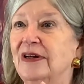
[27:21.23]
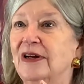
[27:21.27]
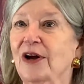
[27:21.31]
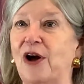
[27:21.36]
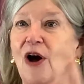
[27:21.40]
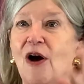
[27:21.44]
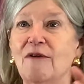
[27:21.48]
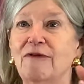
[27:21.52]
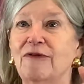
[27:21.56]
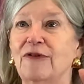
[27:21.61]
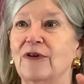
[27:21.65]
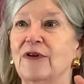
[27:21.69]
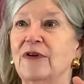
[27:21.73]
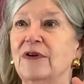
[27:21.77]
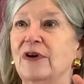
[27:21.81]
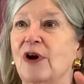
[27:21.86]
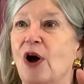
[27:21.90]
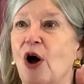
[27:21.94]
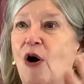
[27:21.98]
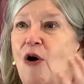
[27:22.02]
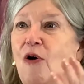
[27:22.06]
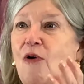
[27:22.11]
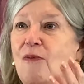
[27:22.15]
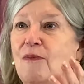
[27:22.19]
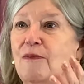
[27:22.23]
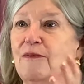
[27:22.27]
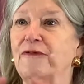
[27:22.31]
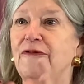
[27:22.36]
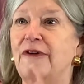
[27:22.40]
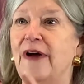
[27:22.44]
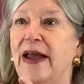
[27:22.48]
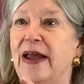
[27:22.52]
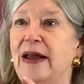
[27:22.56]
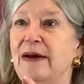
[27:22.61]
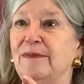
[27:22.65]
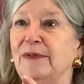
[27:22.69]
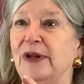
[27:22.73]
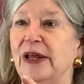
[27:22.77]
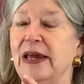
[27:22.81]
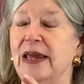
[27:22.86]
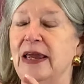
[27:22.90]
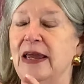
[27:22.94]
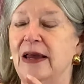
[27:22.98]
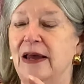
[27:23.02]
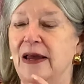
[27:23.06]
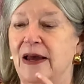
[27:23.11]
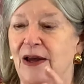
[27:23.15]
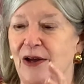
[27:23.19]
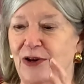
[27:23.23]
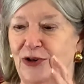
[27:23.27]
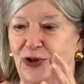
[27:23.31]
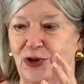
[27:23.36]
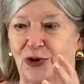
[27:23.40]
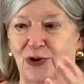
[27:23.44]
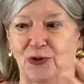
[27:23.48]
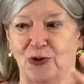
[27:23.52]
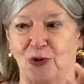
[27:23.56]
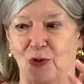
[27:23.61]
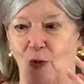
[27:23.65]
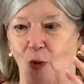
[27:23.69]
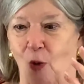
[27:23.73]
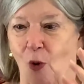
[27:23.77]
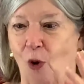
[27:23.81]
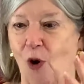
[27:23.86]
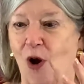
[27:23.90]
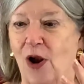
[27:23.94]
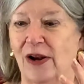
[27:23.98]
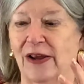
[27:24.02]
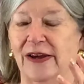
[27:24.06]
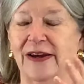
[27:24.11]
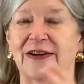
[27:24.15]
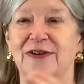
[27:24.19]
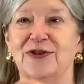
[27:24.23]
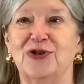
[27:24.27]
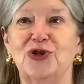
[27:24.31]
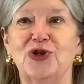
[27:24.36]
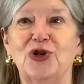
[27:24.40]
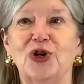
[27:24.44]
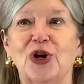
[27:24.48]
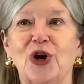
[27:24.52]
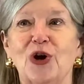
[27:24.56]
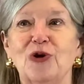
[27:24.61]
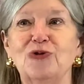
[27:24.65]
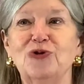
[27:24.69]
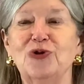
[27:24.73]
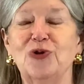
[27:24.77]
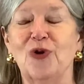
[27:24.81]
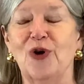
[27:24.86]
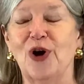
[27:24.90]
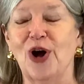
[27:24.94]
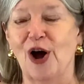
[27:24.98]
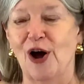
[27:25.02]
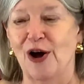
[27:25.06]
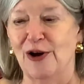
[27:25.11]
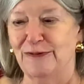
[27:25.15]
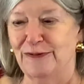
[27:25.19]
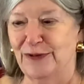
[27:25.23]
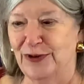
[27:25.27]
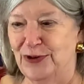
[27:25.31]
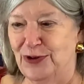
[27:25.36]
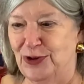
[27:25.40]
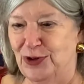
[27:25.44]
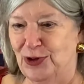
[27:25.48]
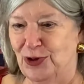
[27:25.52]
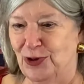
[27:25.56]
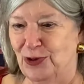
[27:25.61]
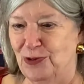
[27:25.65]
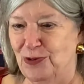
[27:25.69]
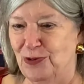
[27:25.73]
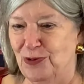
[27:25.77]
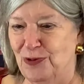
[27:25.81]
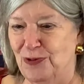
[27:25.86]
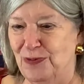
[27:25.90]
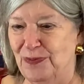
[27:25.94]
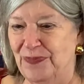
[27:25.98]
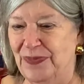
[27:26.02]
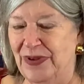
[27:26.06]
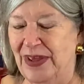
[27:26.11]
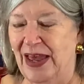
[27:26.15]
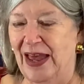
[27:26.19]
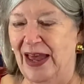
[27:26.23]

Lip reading: comfort, home, family, to New Orleans to go to a convent school.